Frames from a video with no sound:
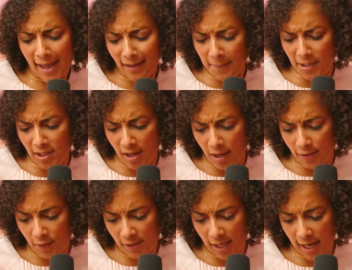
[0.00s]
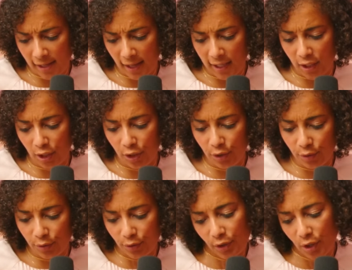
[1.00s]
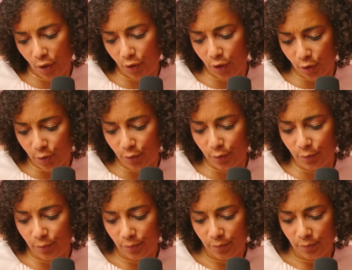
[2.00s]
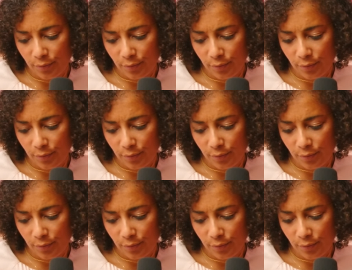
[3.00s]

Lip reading: and let me just also say, like, you